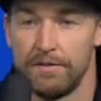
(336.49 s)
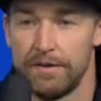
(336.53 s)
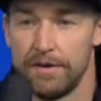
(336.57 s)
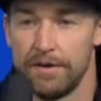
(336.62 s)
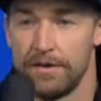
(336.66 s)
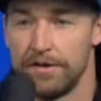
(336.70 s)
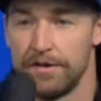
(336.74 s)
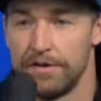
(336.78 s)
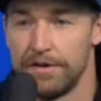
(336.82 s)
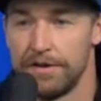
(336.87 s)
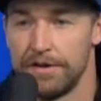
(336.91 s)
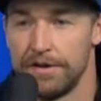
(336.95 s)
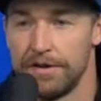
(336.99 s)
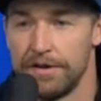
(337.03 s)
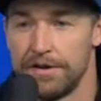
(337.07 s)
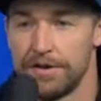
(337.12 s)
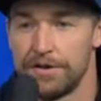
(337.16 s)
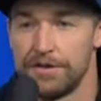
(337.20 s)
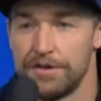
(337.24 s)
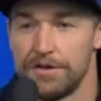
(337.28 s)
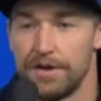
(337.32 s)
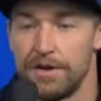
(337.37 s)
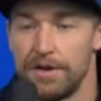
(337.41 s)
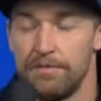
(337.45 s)
and the
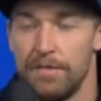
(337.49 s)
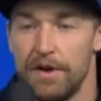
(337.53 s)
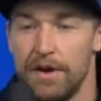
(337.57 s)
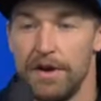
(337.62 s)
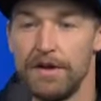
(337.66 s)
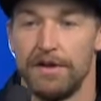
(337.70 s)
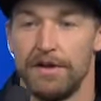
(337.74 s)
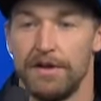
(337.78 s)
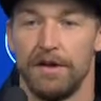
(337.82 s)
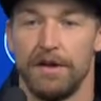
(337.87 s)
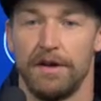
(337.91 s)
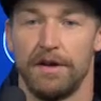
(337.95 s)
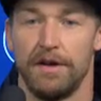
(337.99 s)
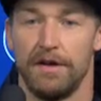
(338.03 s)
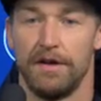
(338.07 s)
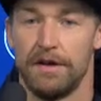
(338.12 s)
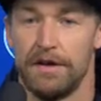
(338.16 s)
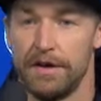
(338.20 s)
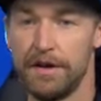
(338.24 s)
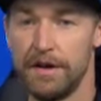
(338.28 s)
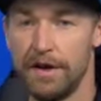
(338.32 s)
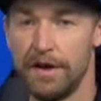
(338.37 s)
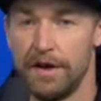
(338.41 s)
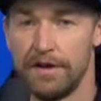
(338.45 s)
additions they've made,
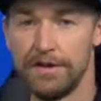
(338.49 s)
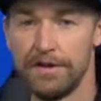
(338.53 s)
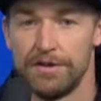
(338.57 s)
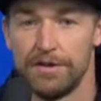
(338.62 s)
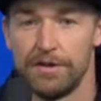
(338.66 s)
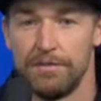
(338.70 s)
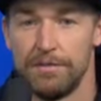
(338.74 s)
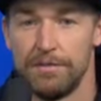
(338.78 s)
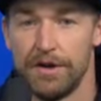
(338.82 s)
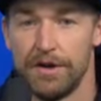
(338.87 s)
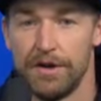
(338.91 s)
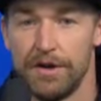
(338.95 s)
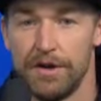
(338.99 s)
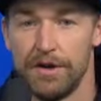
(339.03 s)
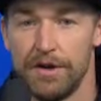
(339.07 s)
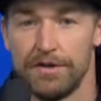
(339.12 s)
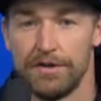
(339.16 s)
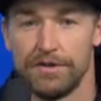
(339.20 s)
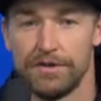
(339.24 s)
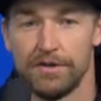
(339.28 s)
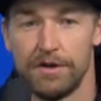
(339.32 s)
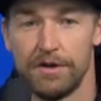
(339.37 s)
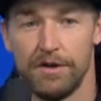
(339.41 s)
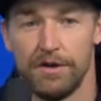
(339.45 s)
they should be good.
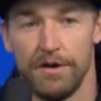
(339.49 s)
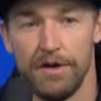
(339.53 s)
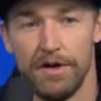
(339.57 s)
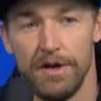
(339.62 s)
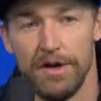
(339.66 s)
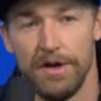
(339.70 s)
So,